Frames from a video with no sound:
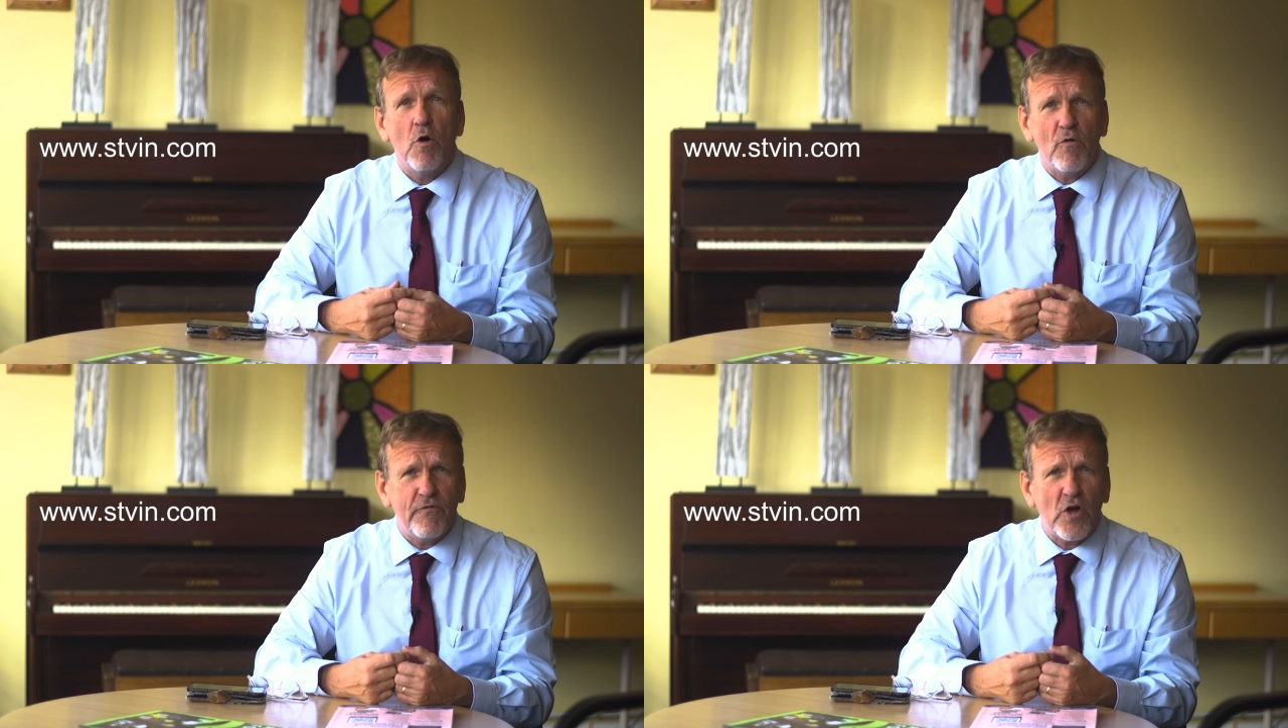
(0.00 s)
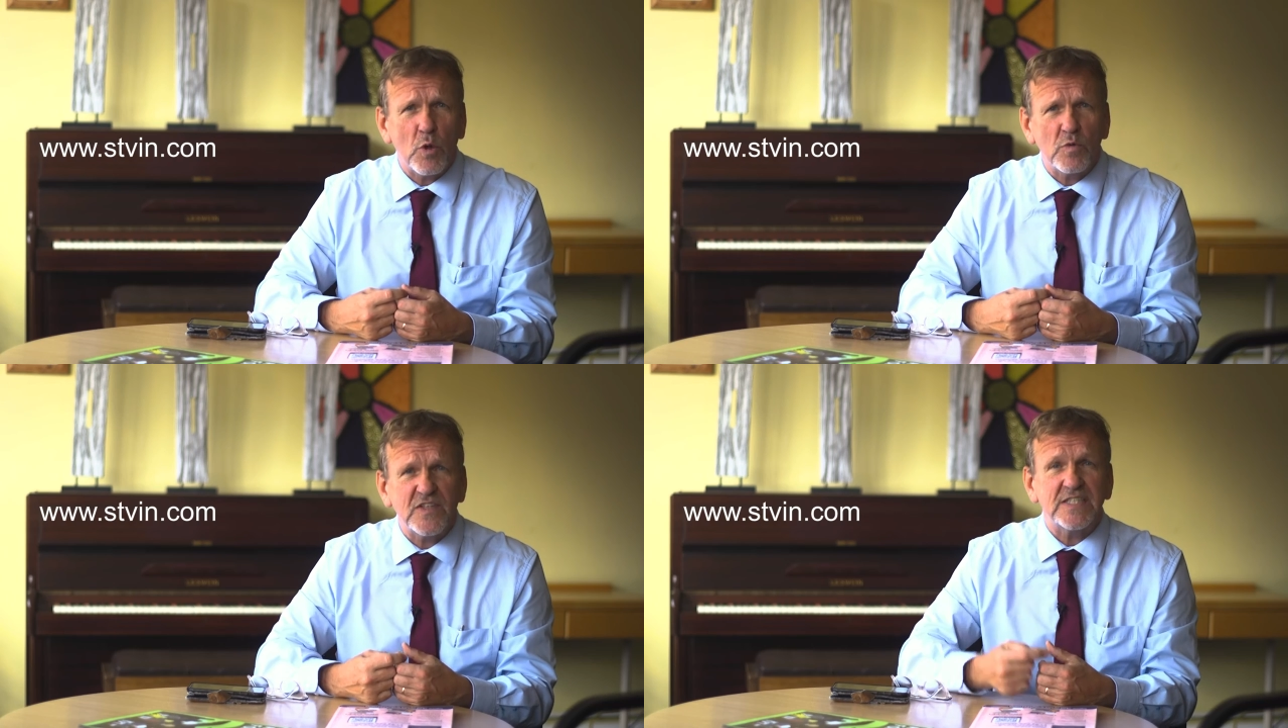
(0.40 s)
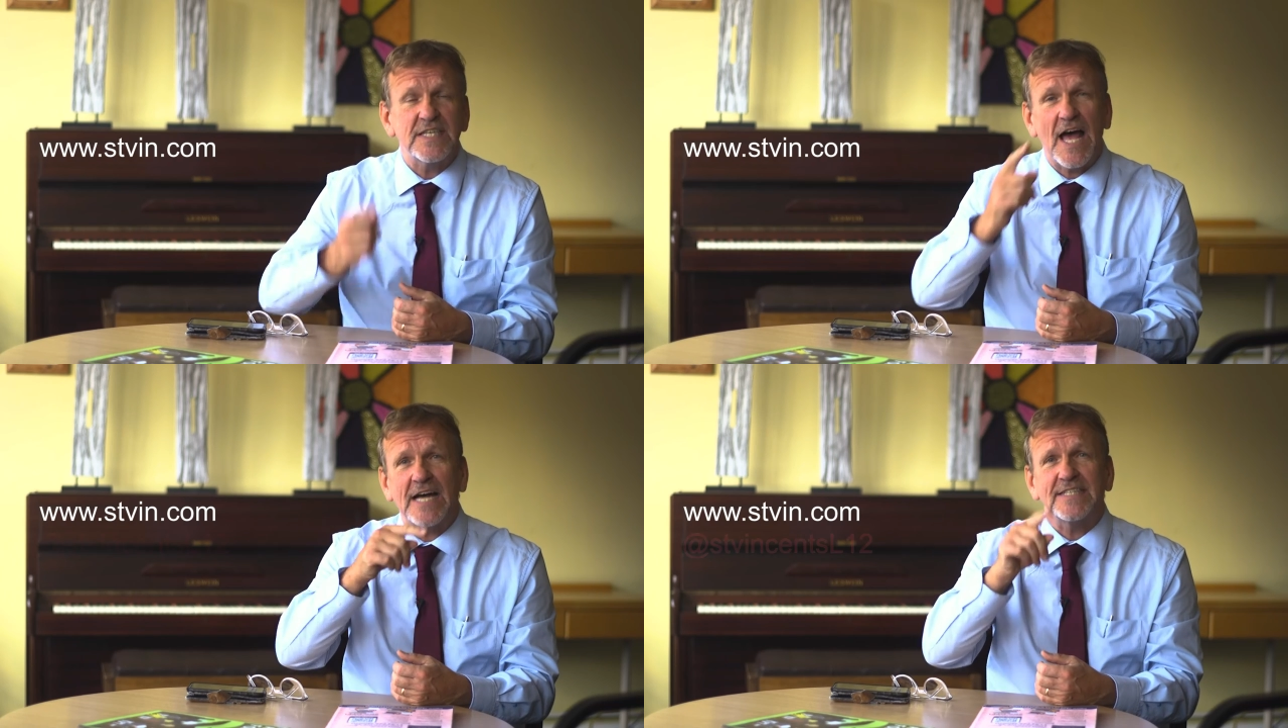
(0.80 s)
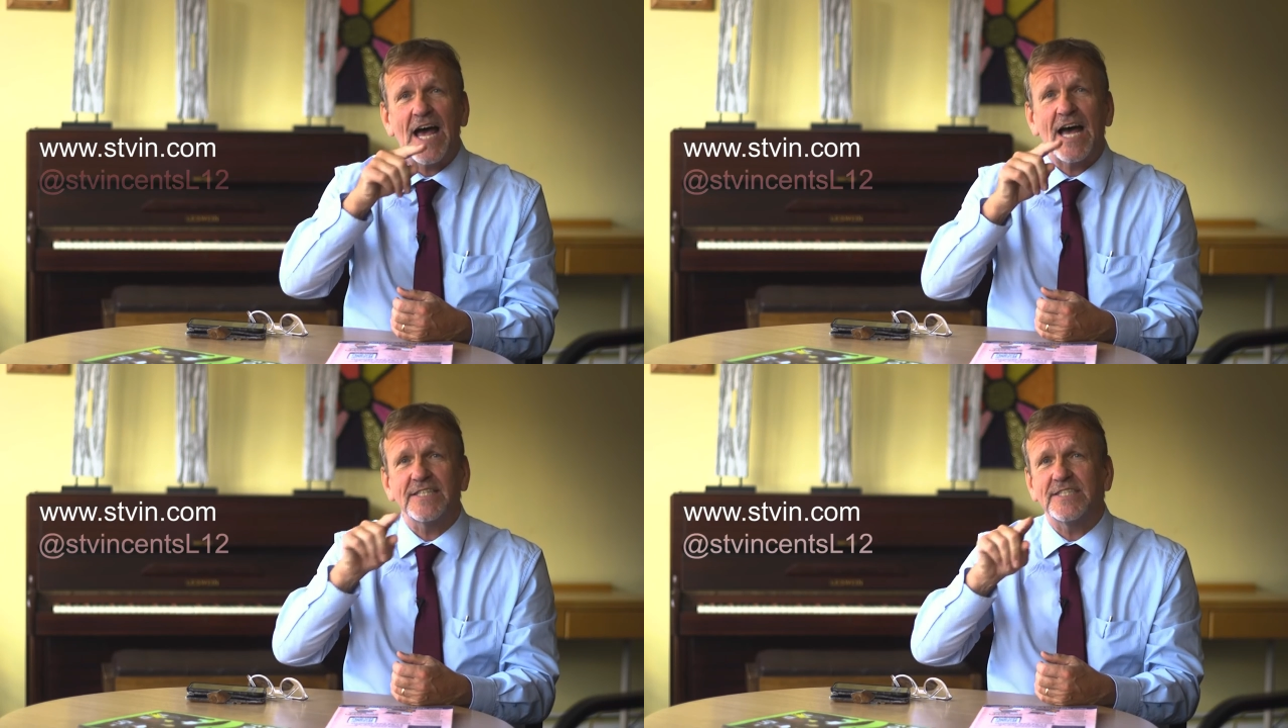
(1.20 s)
or follow us
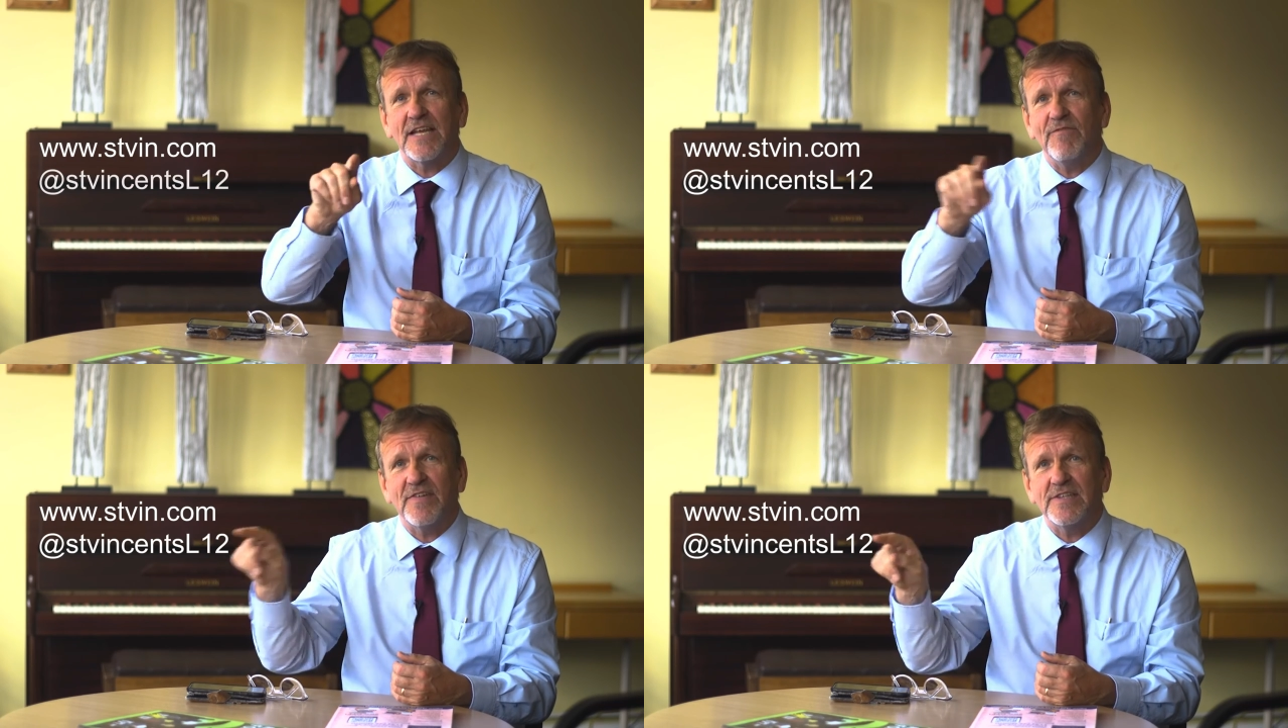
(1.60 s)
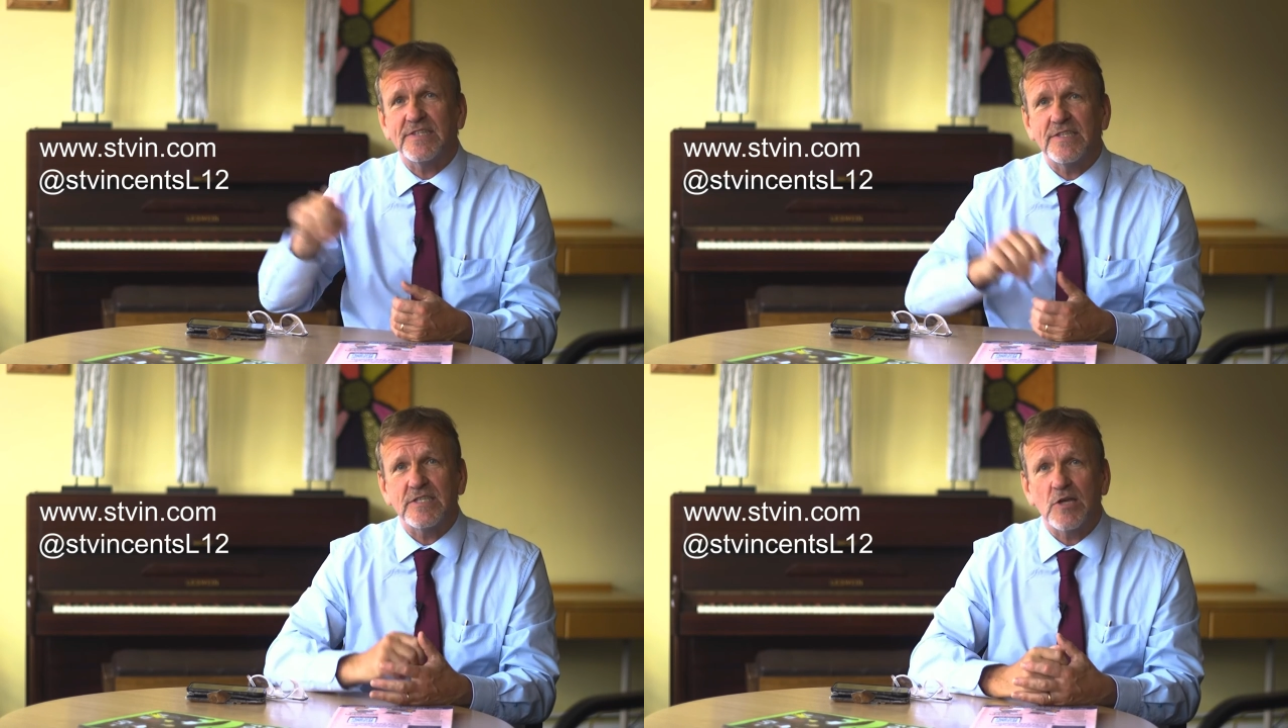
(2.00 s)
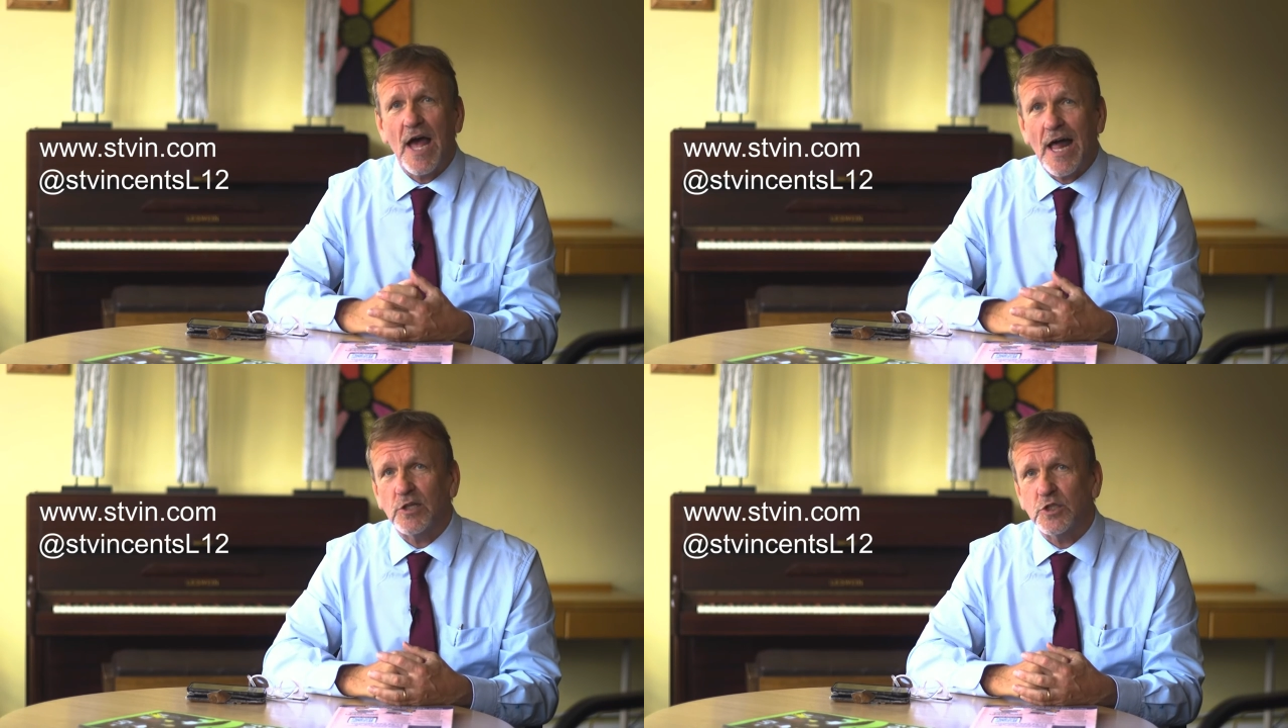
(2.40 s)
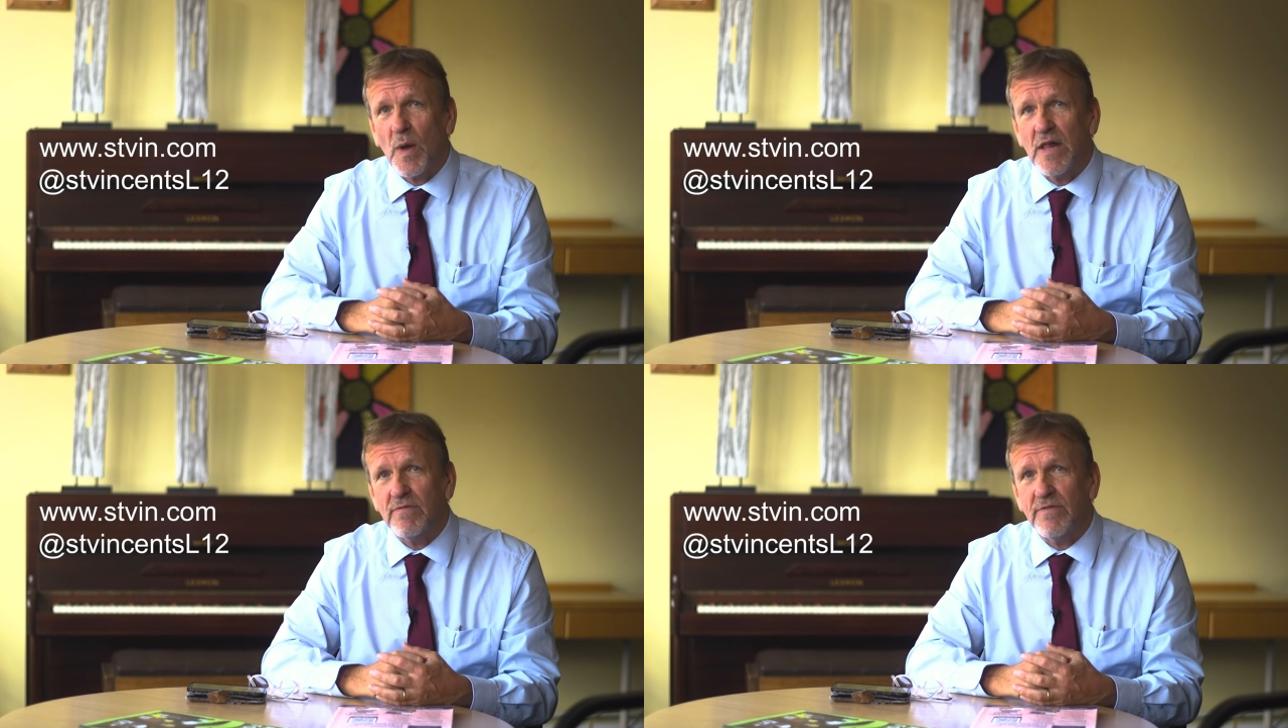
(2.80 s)
at St Vincent's
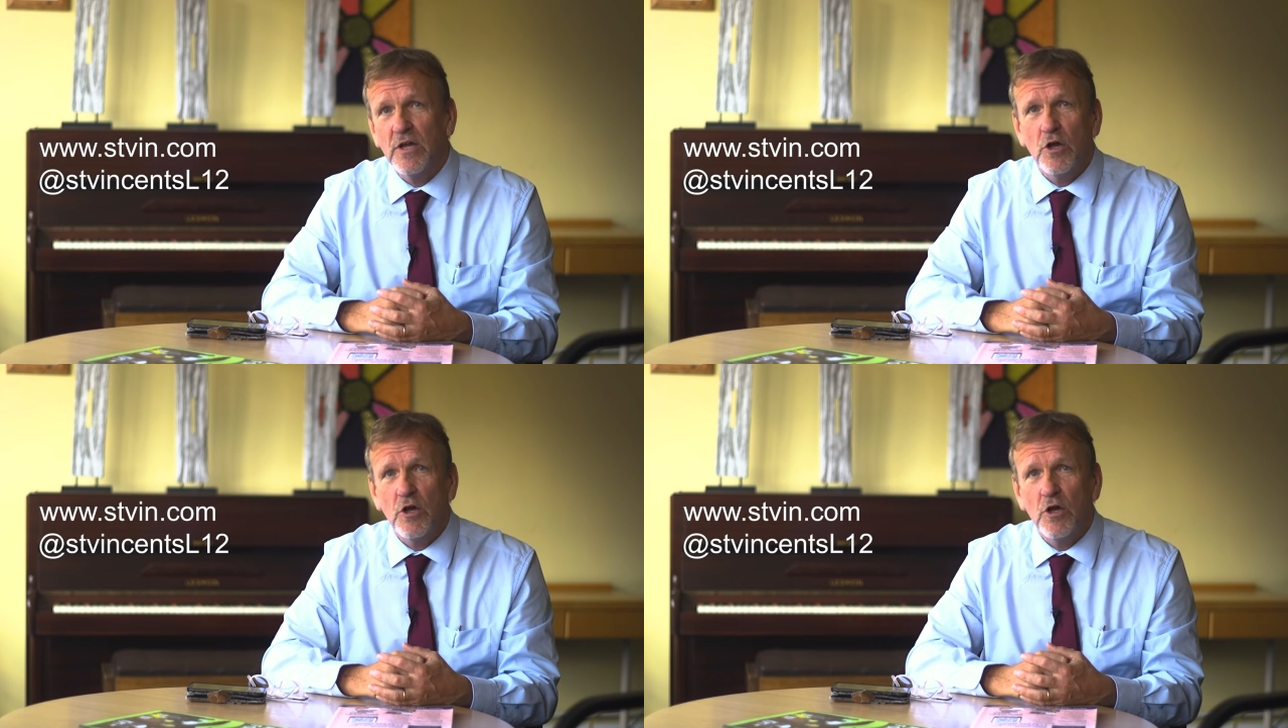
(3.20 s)
L12,